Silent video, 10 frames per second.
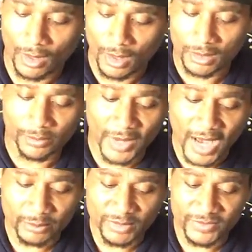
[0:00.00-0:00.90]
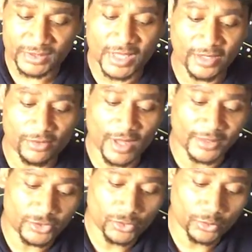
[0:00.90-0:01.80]
on the bottom of this deck you got
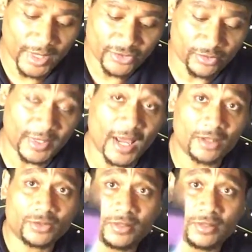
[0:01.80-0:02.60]
two weeks from now so